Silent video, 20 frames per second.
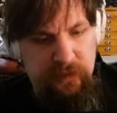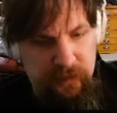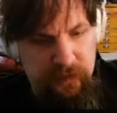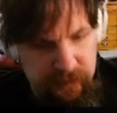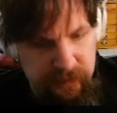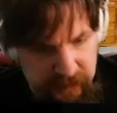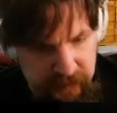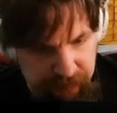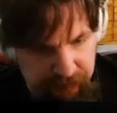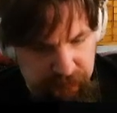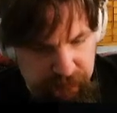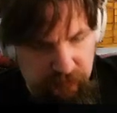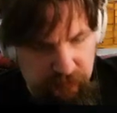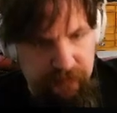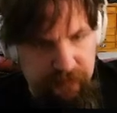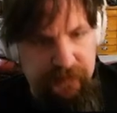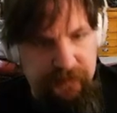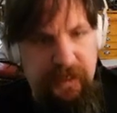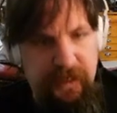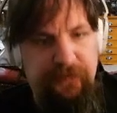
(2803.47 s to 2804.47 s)
Keep
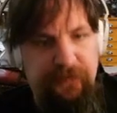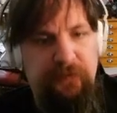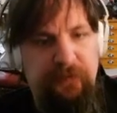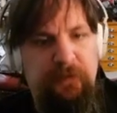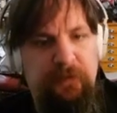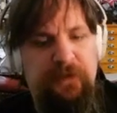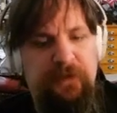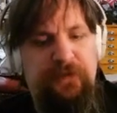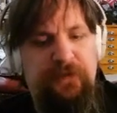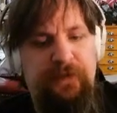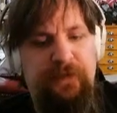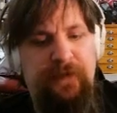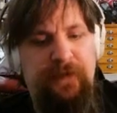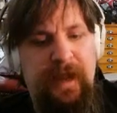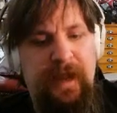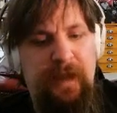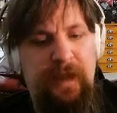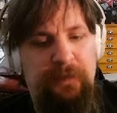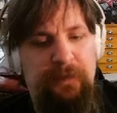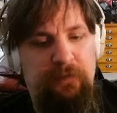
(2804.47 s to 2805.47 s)
turning? Yes, I'm going to see if I
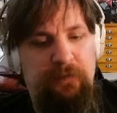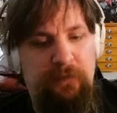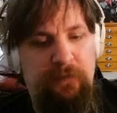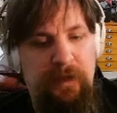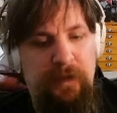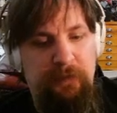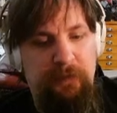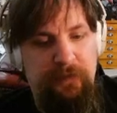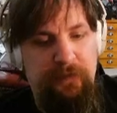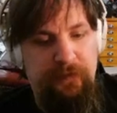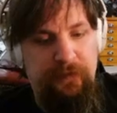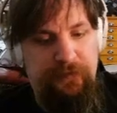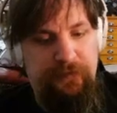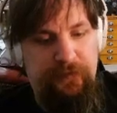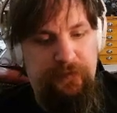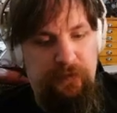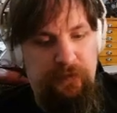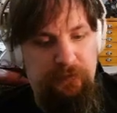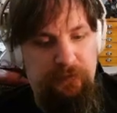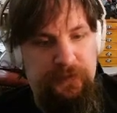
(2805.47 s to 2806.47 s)
happen to remember this.
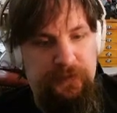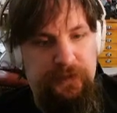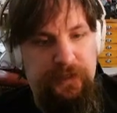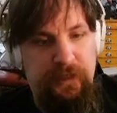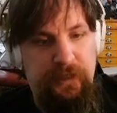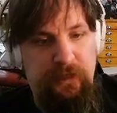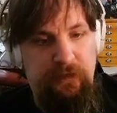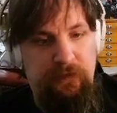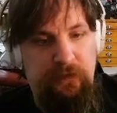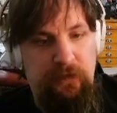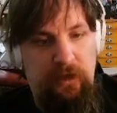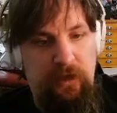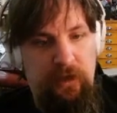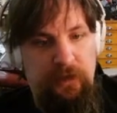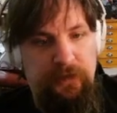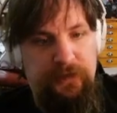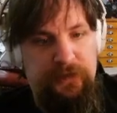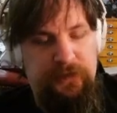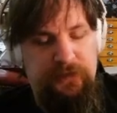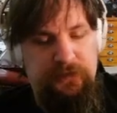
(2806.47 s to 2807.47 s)
Turn which gear?
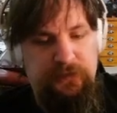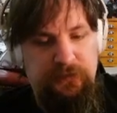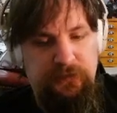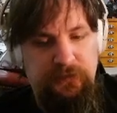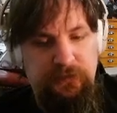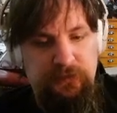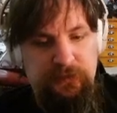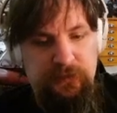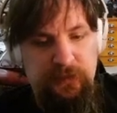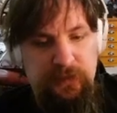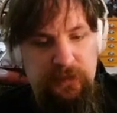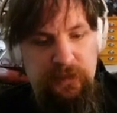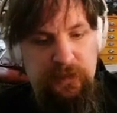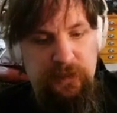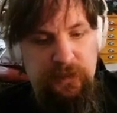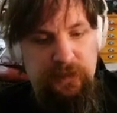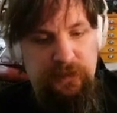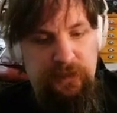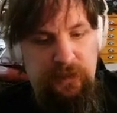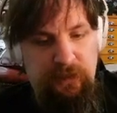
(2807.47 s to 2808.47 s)
Large.
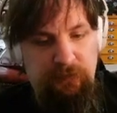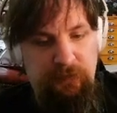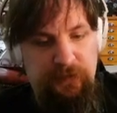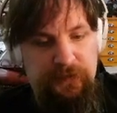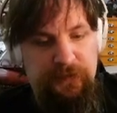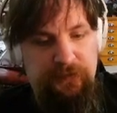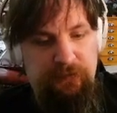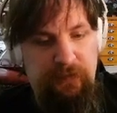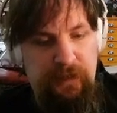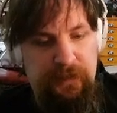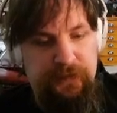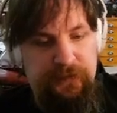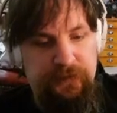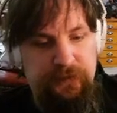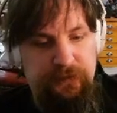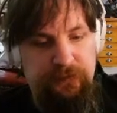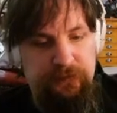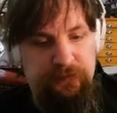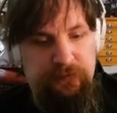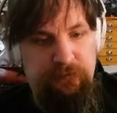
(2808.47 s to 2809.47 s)
Turn in which direction?
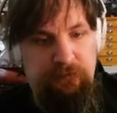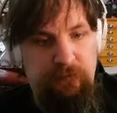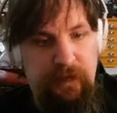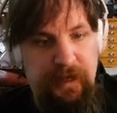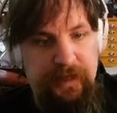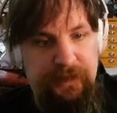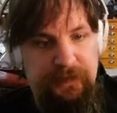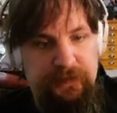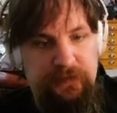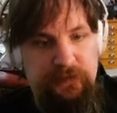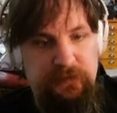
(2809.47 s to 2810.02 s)
Right.